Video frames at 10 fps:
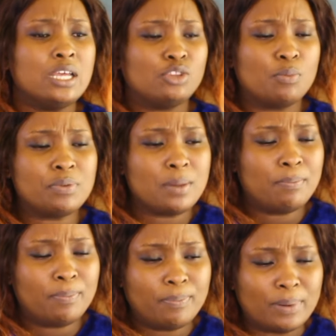There will be a
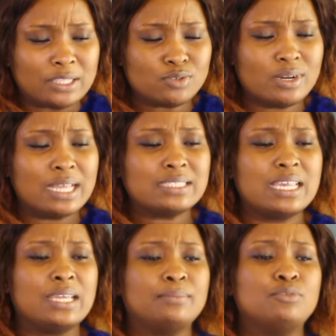particular
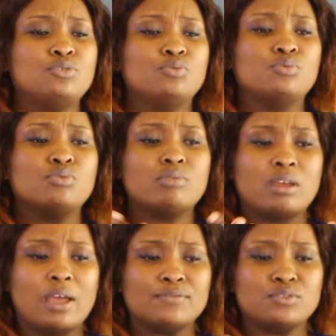time you
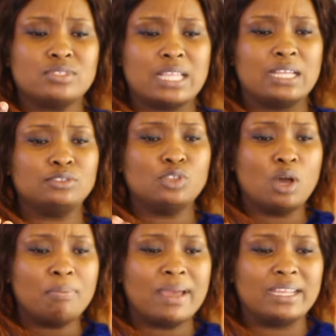have to stand
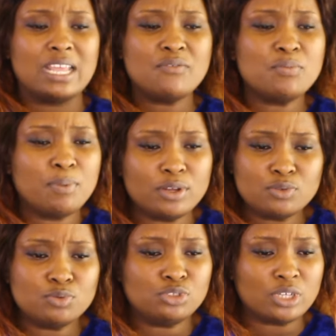up, and everybody
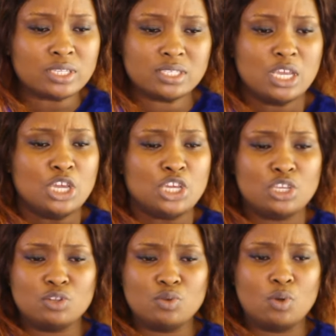will just,
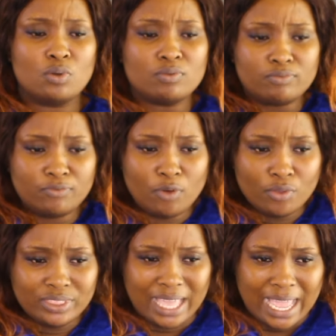you know,
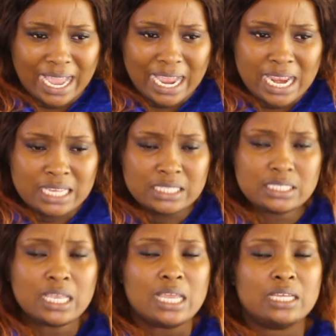fold their
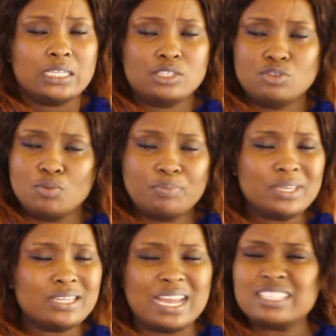hands, you know,
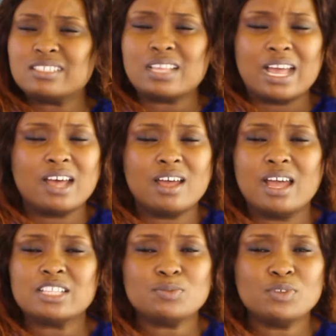be in the
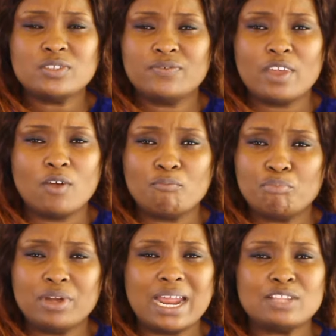atmosphere of
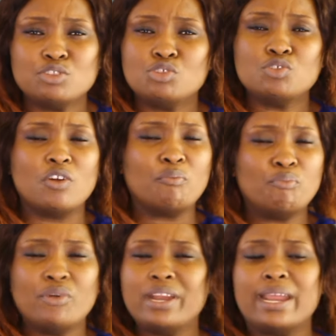prayer, attitude of
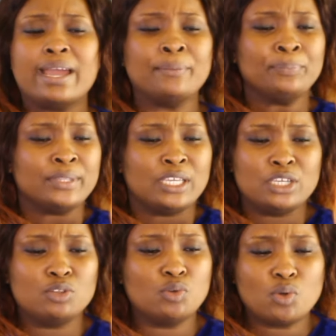prayer,
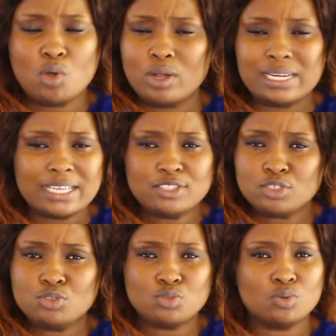you know,
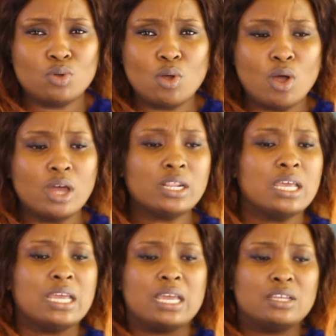connecting to God,
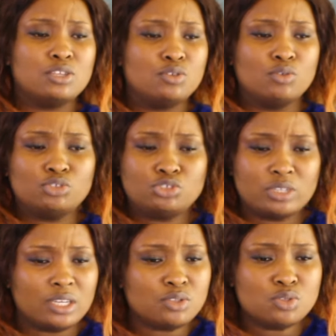you know,
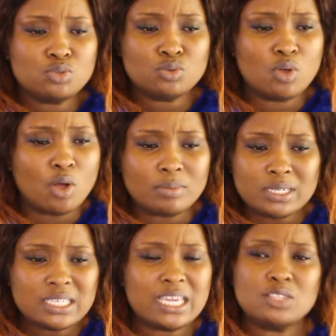trying to
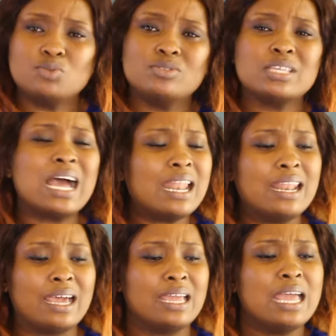communicate with
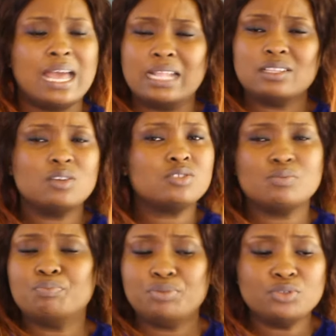Allah. And that was a
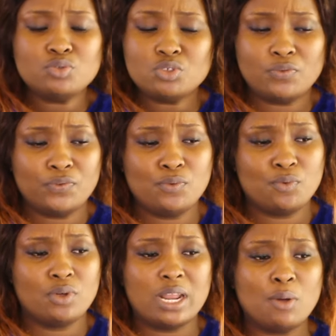beautiful
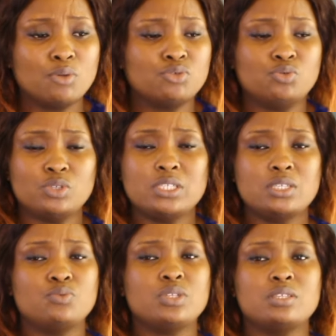one. I was
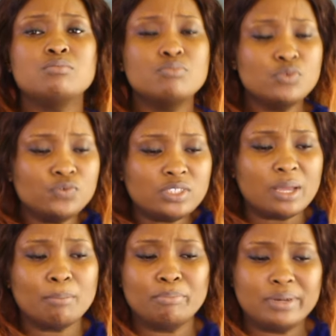really, really moved
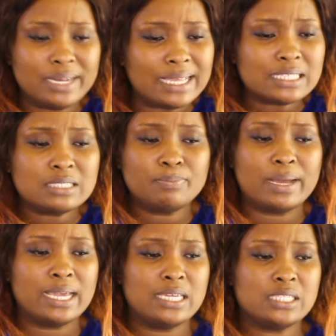and blessed
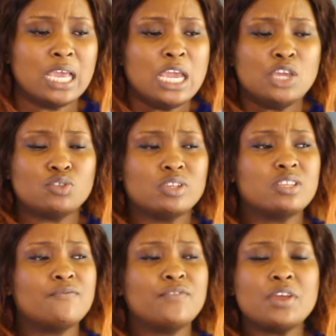by it. It was
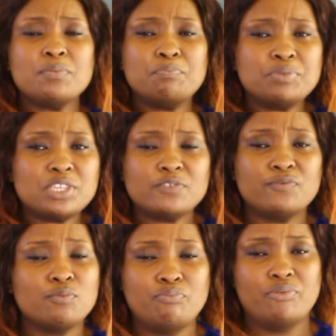a very
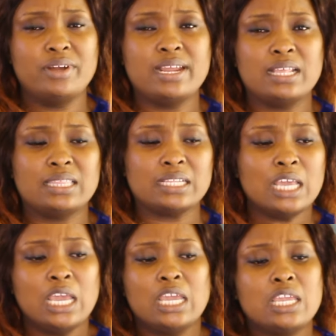peaceful prayer that
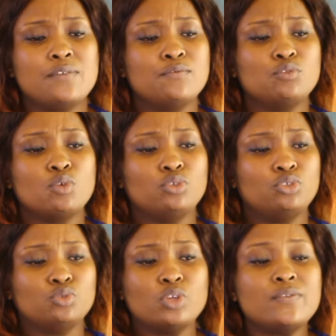even though
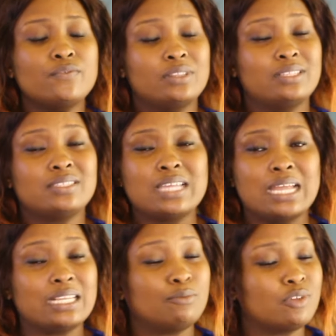you don't even
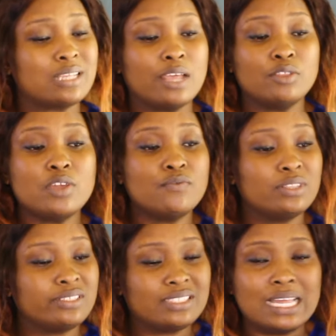understand, because I don't even
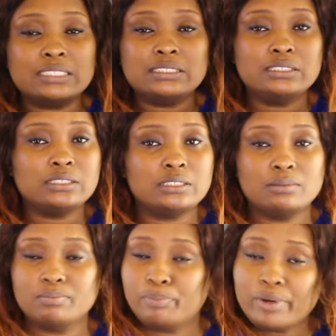understand the
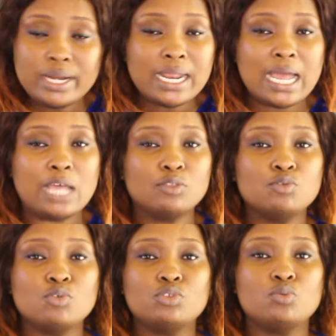prayer, I
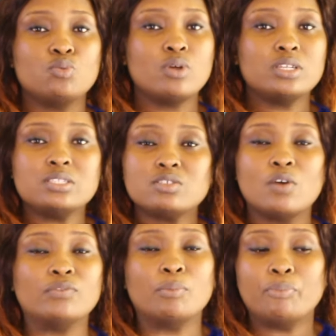don't know the wordings
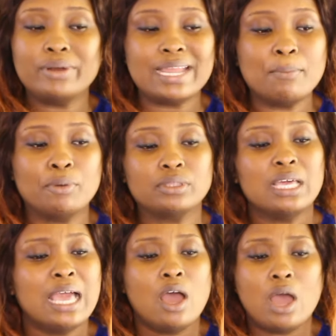of the prayer, but
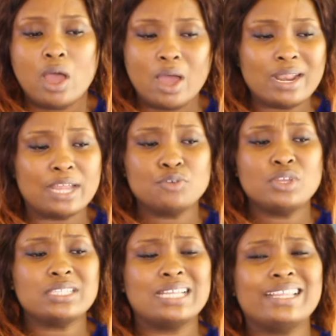all I know
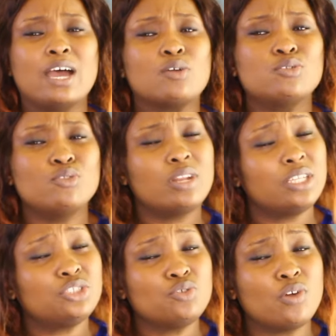is that they are
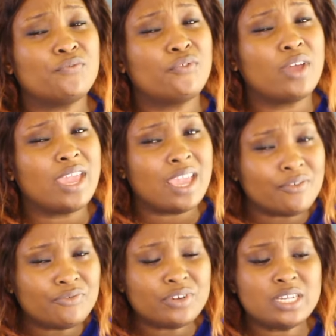acknowledging God for
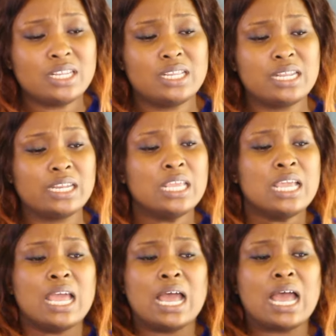everything. And
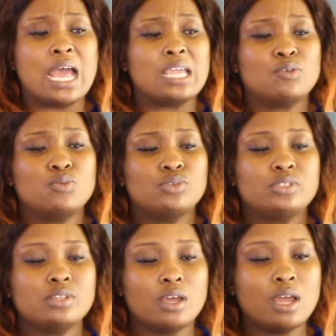I could
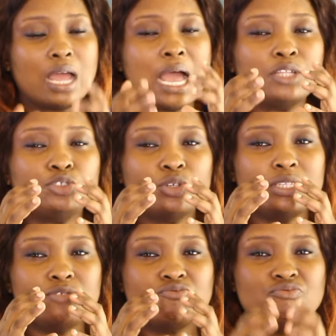
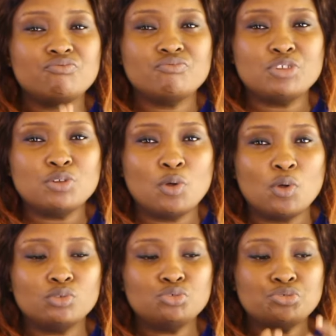actually, you
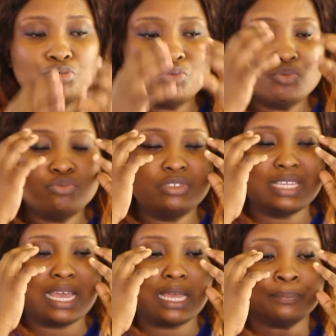know, through
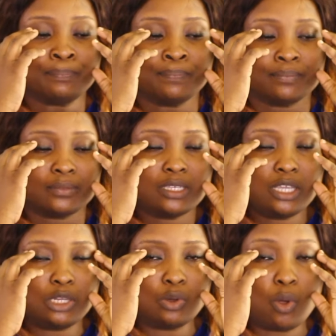their,
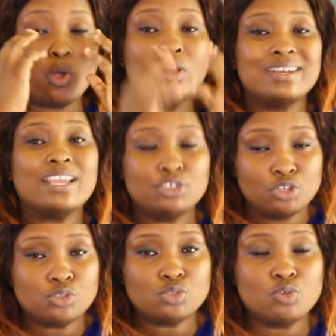you know,
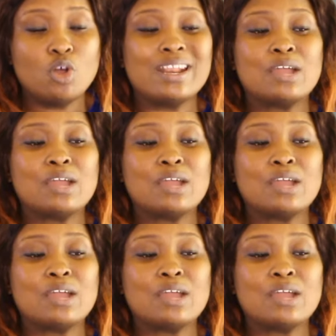connection to God,